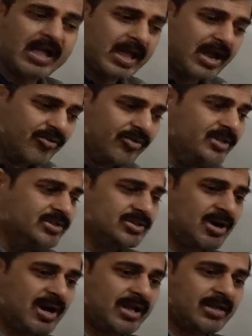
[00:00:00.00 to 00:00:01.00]
every
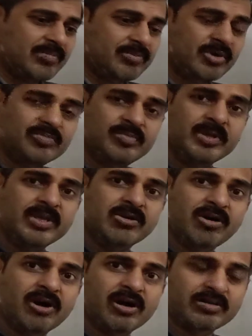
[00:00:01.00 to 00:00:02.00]
stock could be,
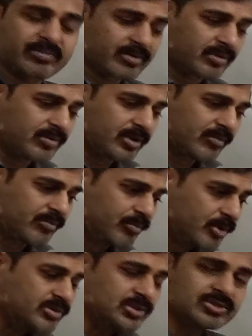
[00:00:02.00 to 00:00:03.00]
or
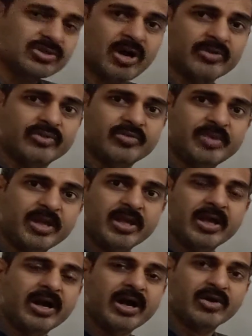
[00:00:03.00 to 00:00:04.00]
most stock could
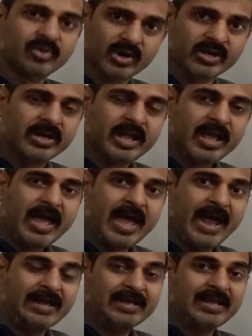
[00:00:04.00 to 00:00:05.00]
be good
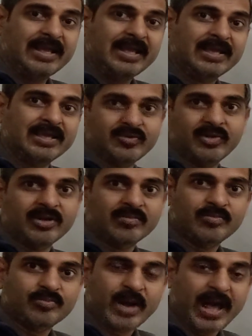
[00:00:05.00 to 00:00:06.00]
at a
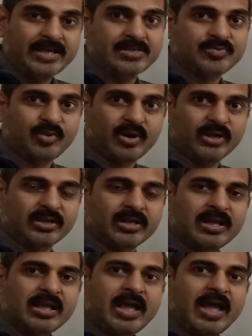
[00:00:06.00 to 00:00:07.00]
given price point,
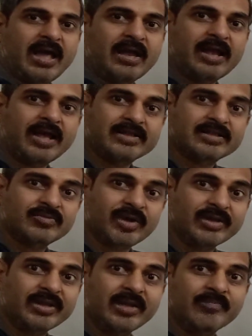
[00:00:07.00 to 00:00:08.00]
and
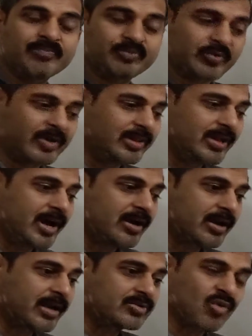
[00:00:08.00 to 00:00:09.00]
when they are
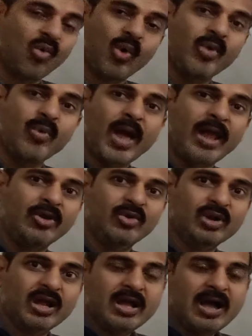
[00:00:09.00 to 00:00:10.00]
get
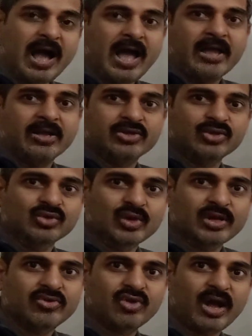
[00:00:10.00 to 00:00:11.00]
overvalued, I
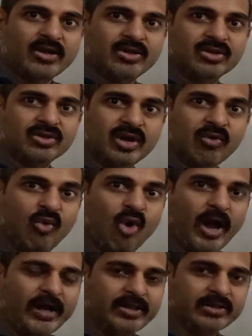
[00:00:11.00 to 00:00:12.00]
usually try to
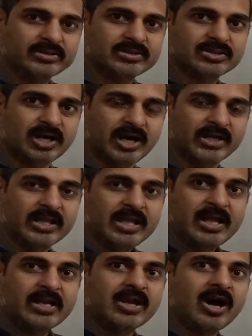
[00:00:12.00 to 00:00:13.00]
avoid those stocks,
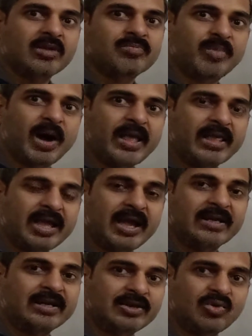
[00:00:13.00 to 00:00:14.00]
not buying
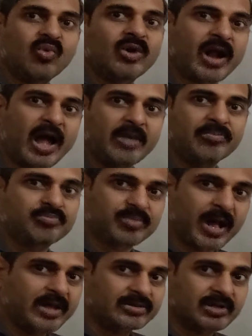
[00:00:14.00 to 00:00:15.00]
at an overhyped
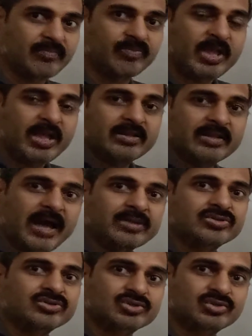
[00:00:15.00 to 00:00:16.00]
price. And
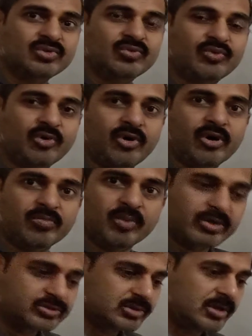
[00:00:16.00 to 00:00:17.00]
that's true for
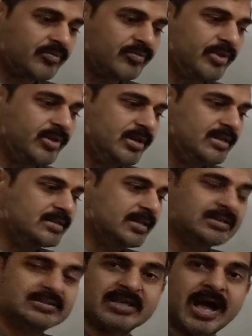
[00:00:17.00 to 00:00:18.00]
most of the
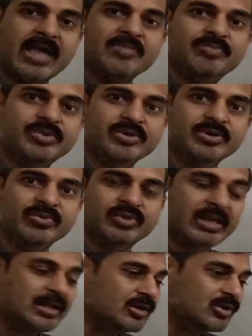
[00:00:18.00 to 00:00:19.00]
recent IPOs,
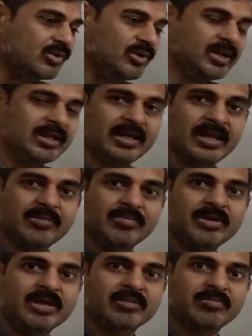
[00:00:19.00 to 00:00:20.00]
including
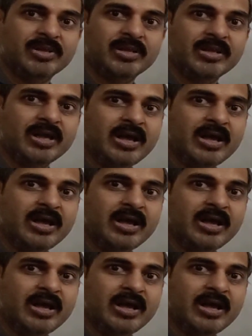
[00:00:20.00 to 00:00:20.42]
Airbnb,